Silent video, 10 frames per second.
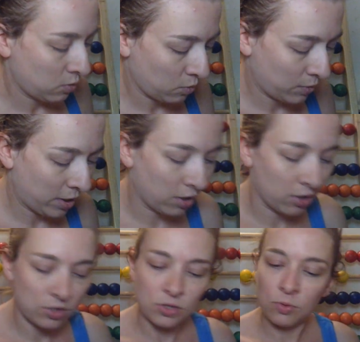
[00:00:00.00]
We
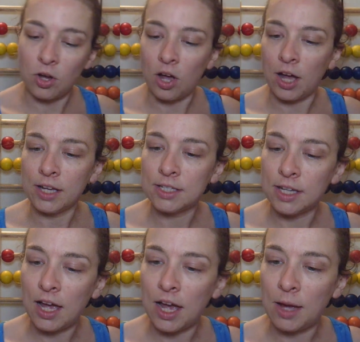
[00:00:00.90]
also got
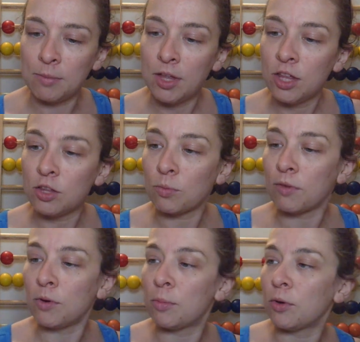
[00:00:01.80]
the
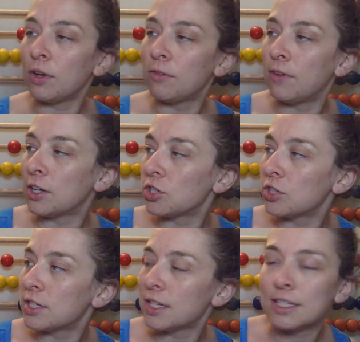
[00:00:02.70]
Riverboat Adventures,
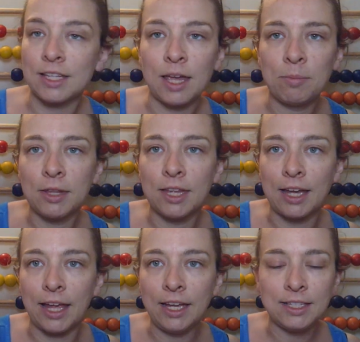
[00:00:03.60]
Escape in the
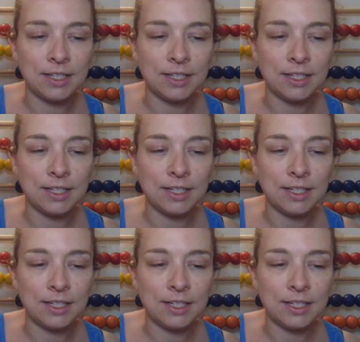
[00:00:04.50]
Night.